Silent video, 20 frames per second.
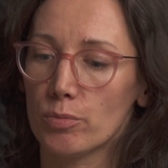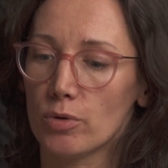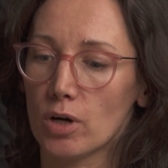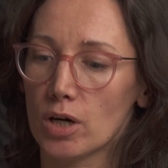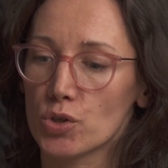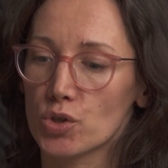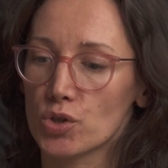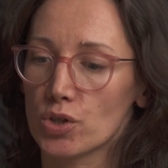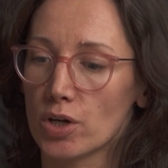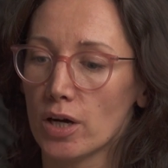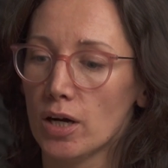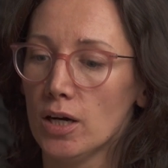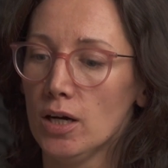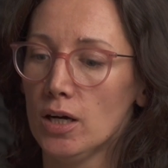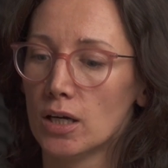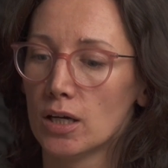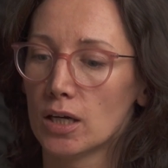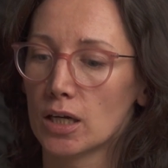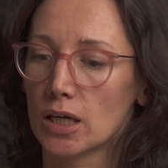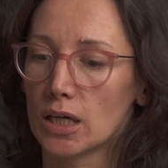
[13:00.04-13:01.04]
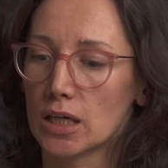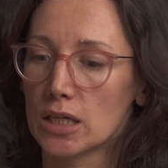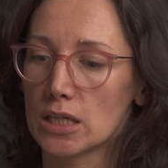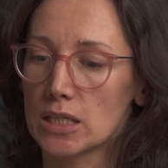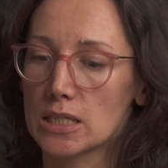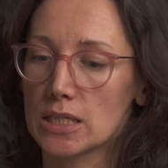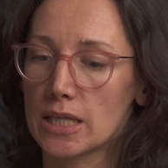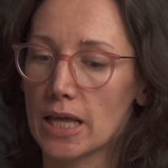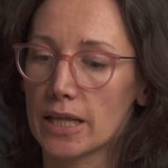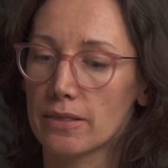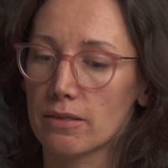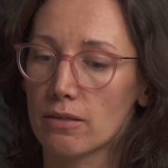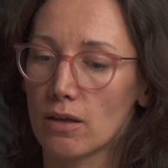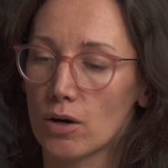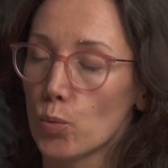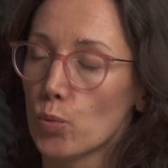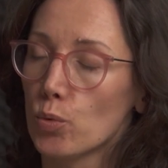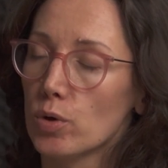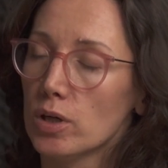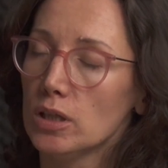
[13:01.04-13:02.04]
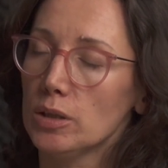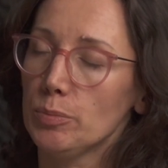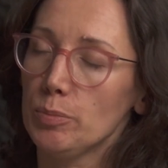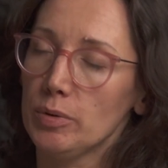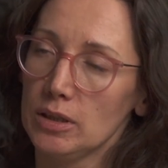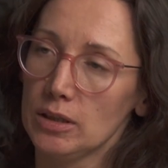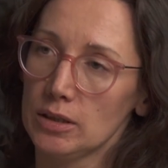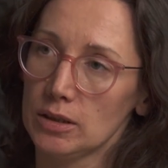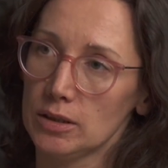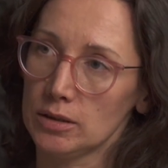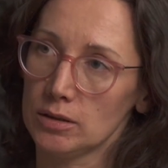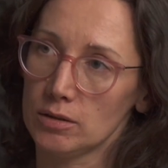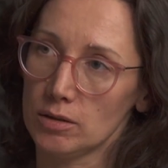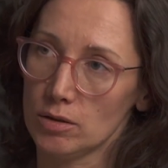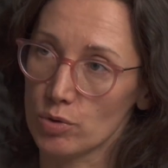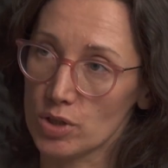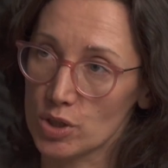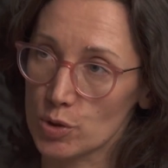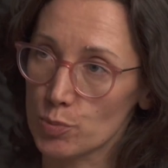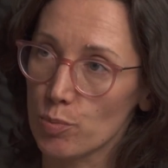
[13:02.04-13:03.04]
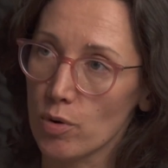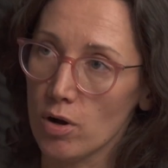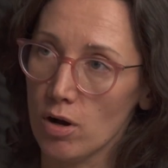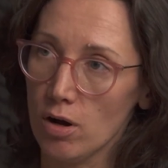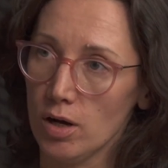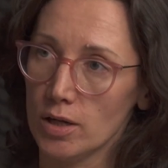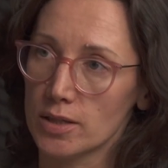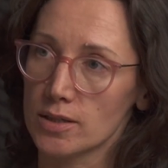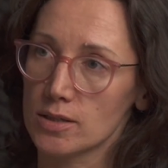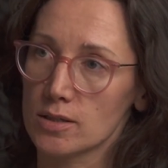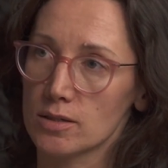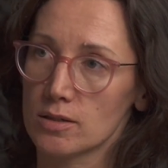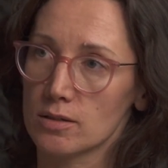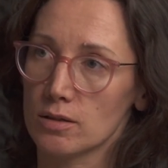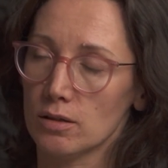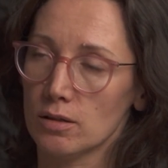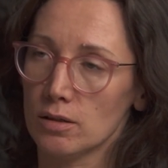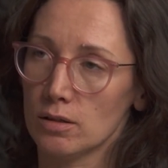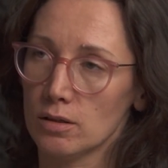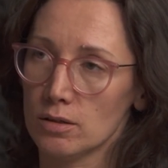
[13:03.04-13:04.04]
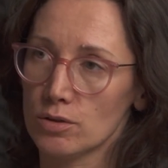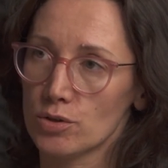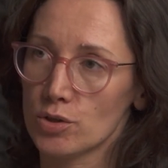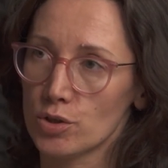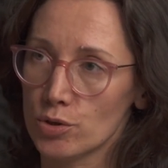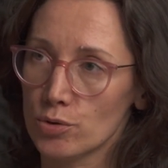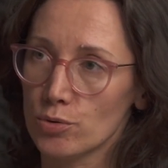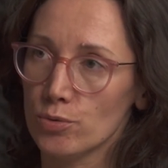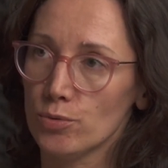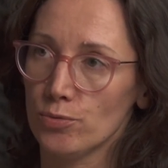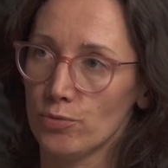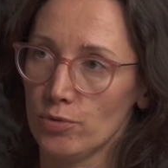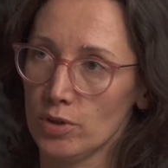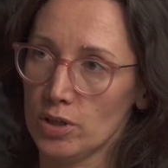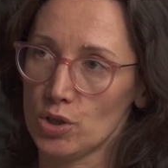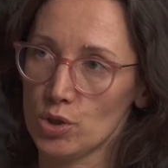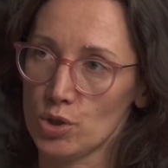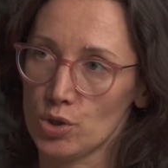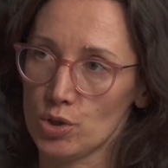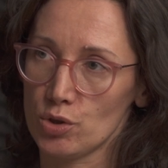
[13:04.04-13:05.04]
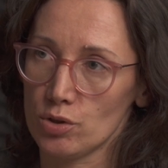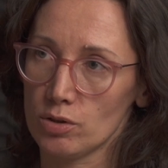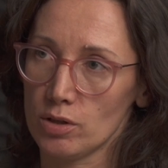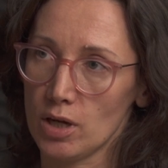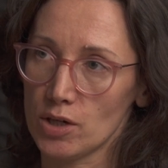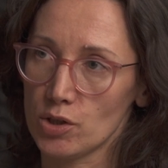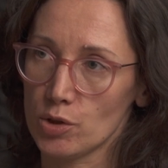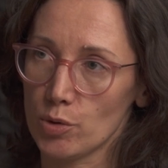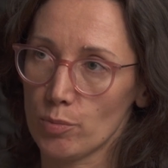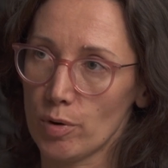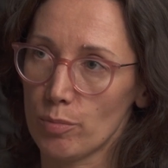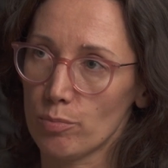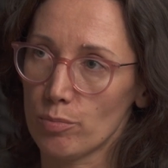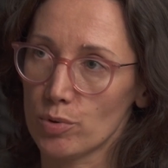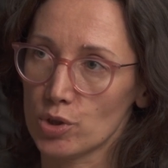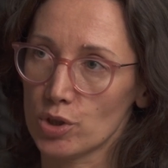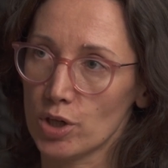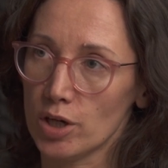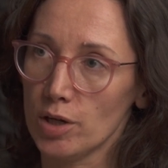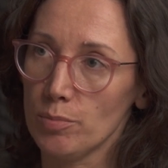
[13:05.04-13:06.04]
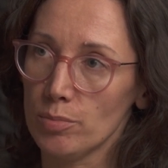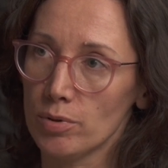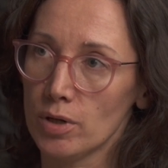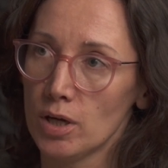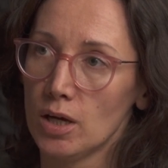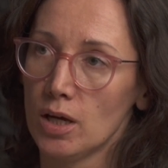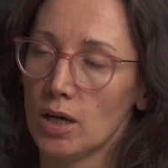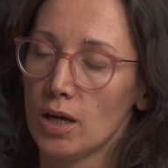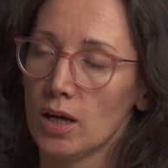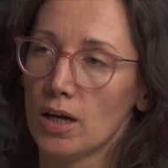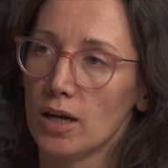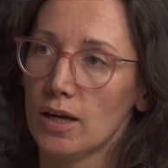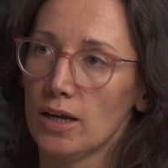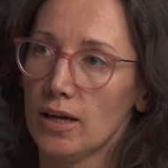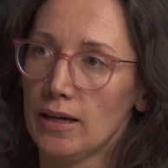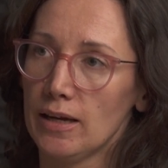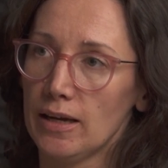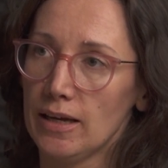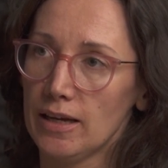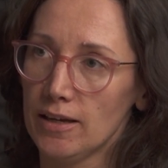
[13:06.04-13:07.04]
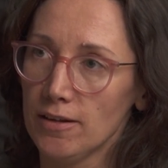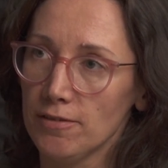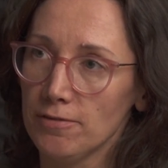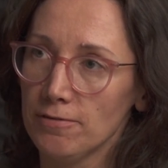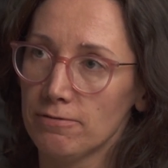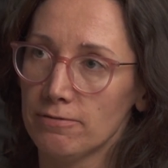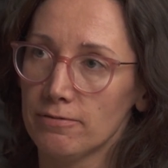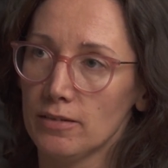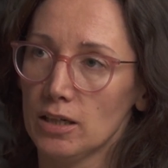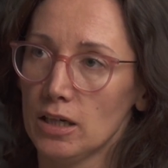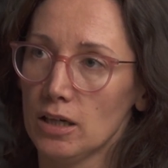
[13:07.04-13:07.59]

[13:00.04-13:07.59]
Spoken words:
Russia is that there will be a response to Finnish NATO membership if